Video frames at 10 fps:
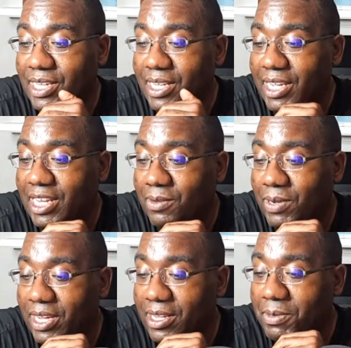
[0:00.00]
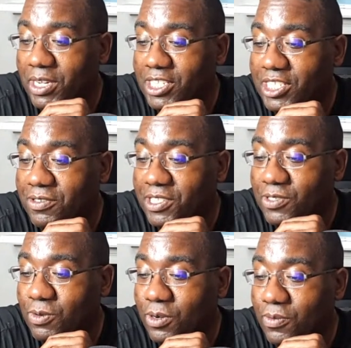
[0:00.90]
Anyway, I'm going to continue his
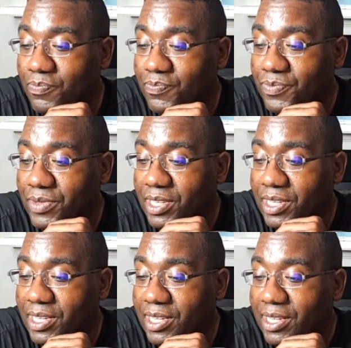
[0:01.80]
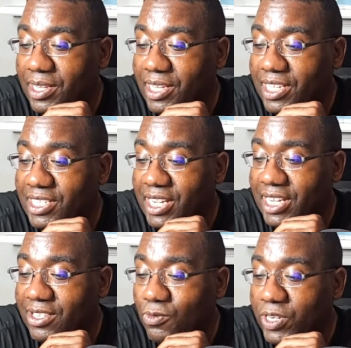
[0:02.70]
quote. It's not
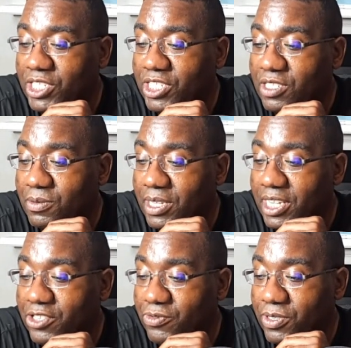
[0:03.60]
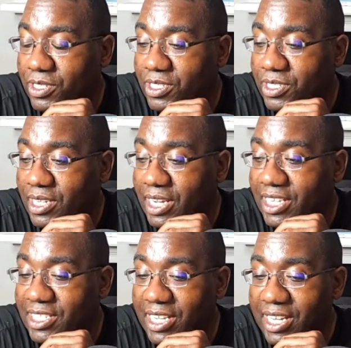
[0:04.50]
in the region's interest and
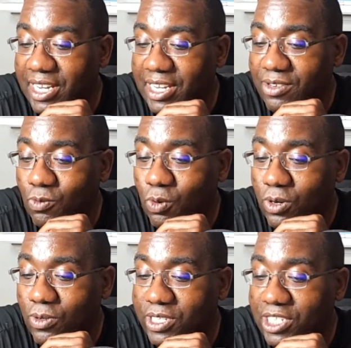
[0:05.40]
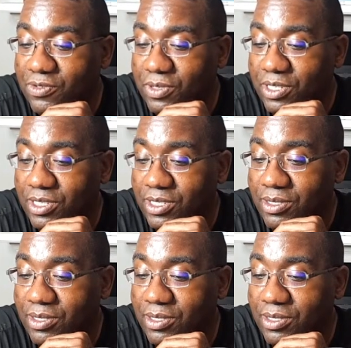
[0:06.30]
is not in the world's interests.